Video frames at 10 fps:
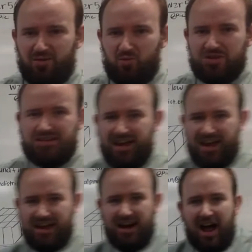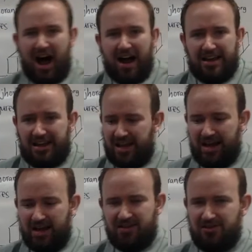Once again, I
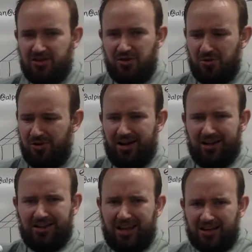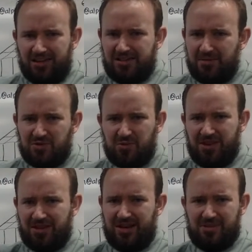can't do length times
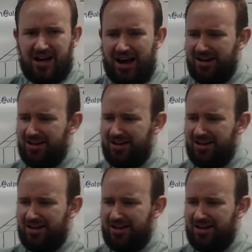width times height.